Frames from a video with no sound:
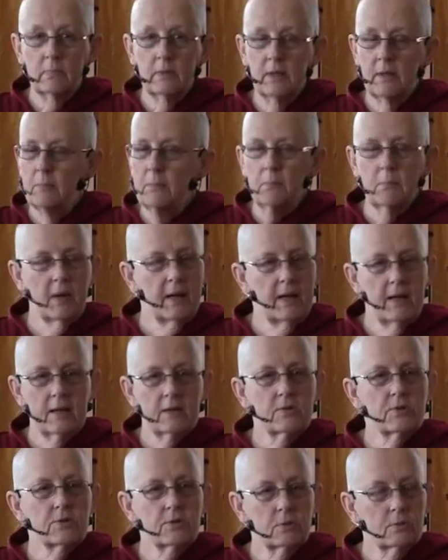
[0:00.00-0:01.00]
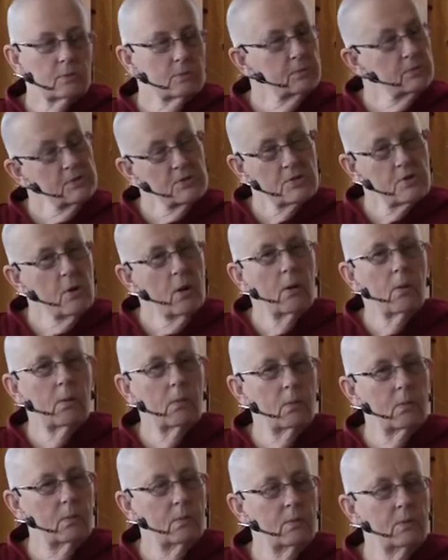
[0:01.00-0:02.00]
And my answer was
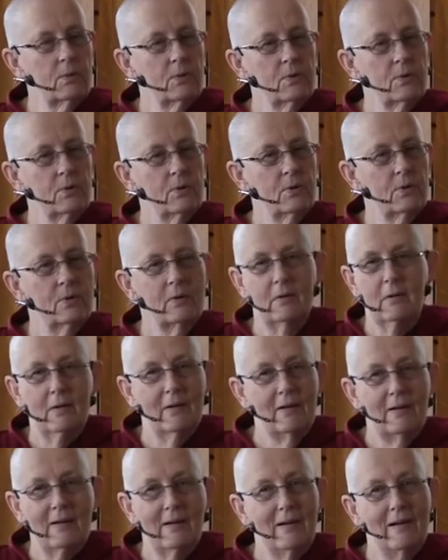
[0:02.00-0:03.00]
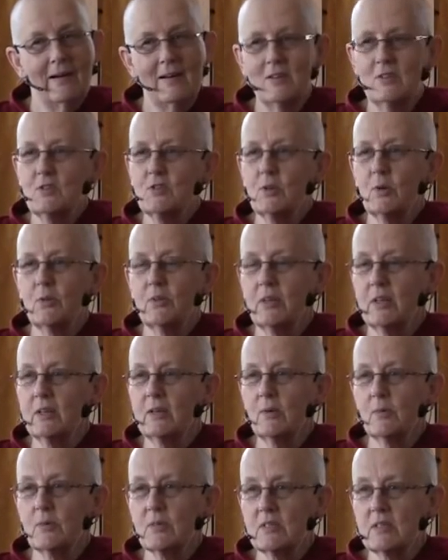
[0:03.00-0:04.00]
no. So
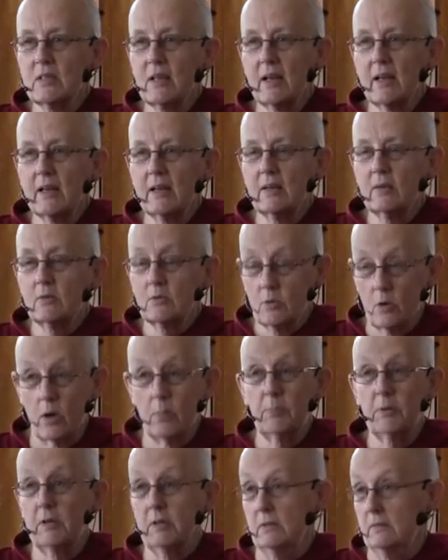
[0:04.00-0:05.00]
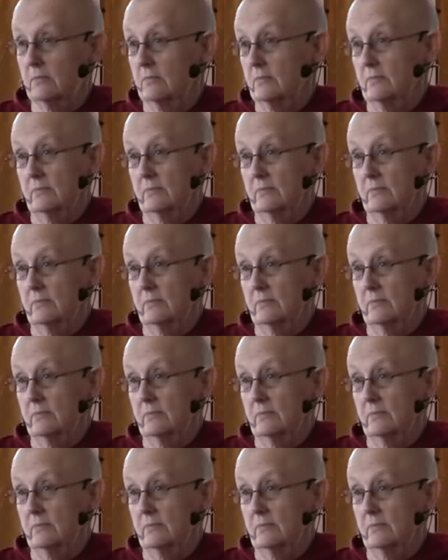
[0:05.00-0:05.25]
then it was like, drop it,